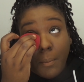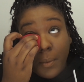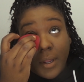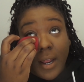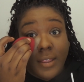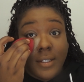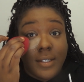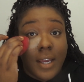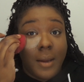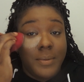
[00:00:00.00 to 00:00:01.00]
But at the
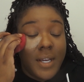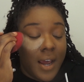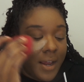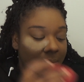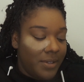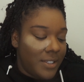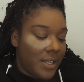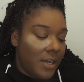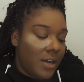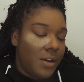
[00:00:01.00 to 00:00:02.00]
same time, it's
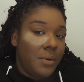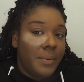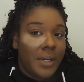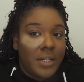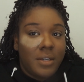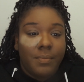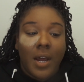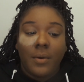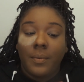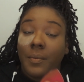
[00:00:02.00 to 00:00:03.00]
like, oh my gosh, I'm
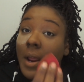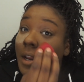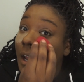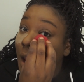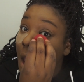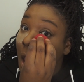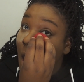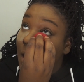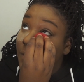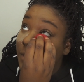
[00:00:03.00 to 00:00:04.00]
not ready
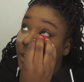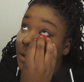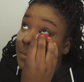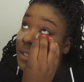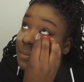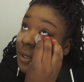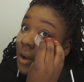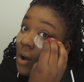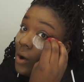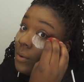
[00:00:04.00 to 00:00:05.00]
for them to be
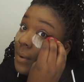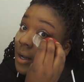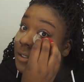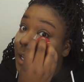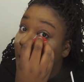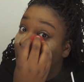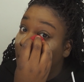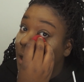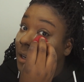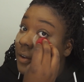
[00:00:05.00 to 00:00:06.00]
home all
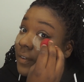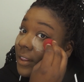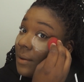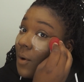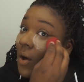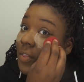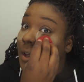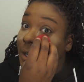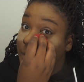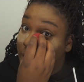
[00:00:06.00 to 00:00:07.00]
day and giving them all
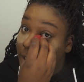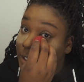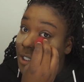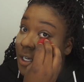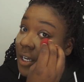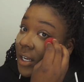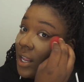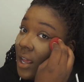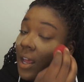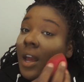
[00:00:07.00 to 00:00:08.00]
that attention.